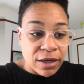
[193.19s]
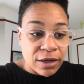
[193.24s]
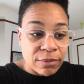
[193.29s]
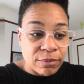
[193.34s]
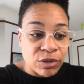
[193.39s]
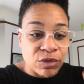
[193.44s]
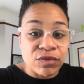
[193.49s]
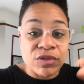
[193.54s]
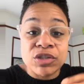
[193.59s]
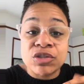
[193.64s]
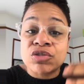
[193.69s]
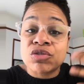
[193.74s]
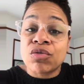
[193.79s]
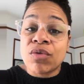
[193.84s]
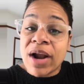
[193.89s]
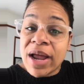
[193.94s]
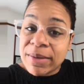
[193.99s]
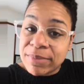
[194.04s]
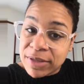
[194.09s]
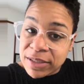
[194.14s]
you've
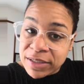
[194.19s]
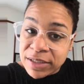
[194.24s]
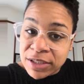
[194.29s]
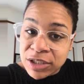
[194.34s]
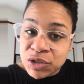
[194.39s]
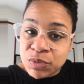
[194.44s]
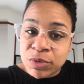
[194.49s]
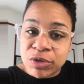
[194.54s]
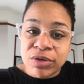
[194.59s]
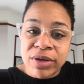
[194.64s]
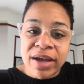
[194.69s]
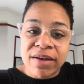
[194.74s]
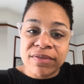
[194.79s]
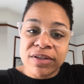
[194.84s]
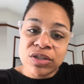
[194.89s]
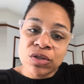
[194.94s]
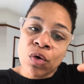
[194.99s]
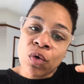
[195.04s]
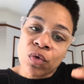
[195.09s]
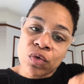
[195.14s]
described the dish, but you haven't
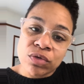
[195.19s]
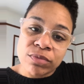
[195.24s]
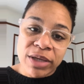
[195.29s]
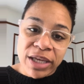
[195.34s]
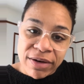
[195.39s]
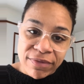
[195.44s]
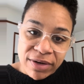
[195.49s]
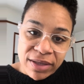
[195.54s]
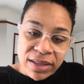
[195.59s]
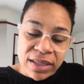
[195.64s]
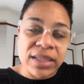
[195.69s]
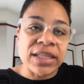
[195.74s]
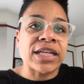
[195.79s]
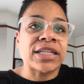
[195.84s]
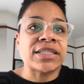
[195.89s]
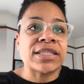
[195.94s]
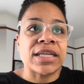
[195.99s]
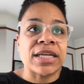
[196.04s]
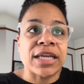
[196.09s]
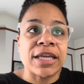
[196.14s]
told me everything
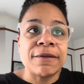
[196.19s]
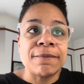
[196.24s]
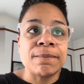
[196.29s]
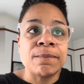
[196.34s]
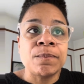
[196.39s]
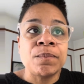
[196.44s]
that's in it.